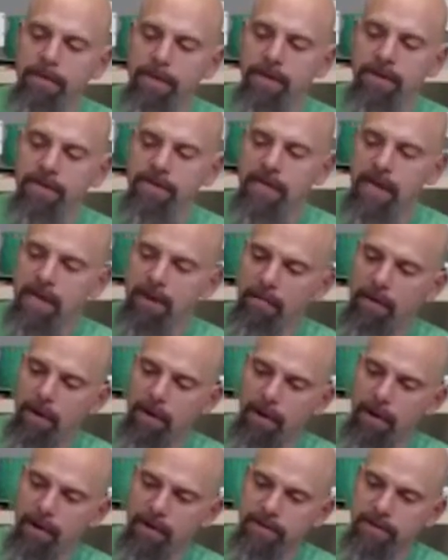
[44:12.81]
you can take a
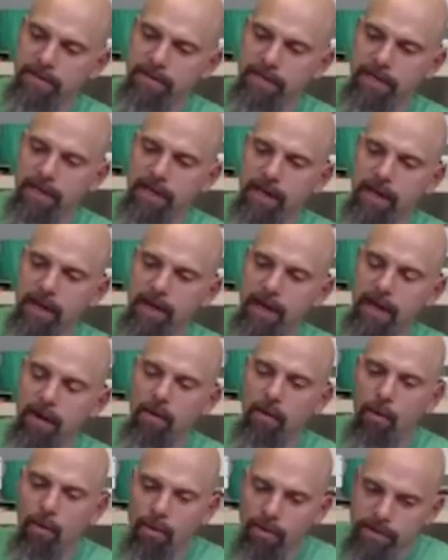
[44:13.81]
bar, stick it into that hole.